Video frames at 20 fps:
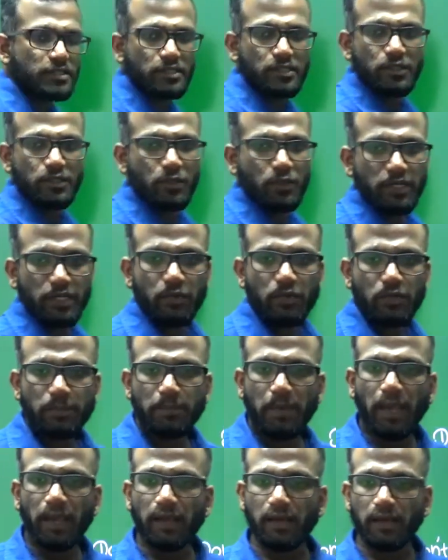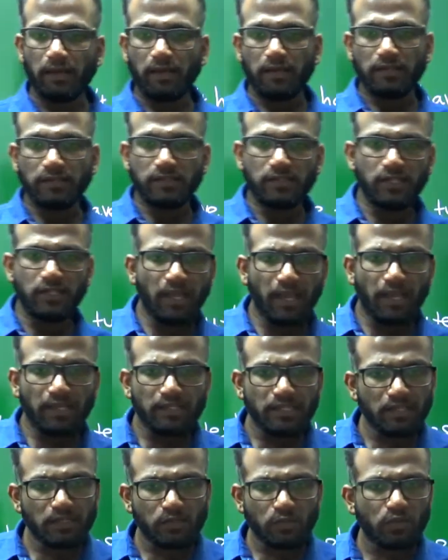your tute pack, still I
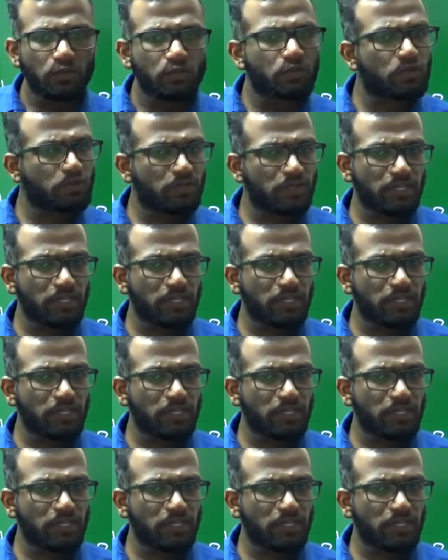think 2 to 3